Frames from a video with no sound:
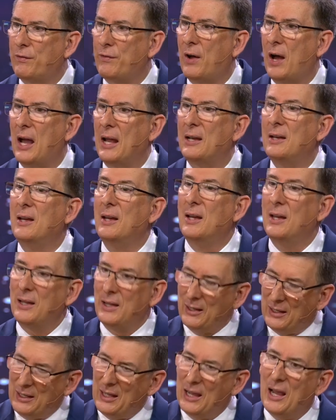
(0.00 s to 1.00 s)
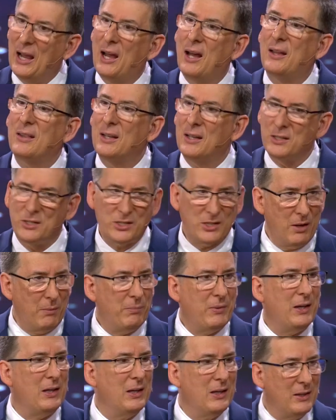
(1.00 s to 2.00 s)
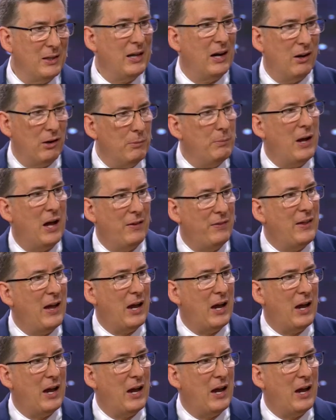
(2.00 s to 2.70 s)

to find, yeah, there's something in there about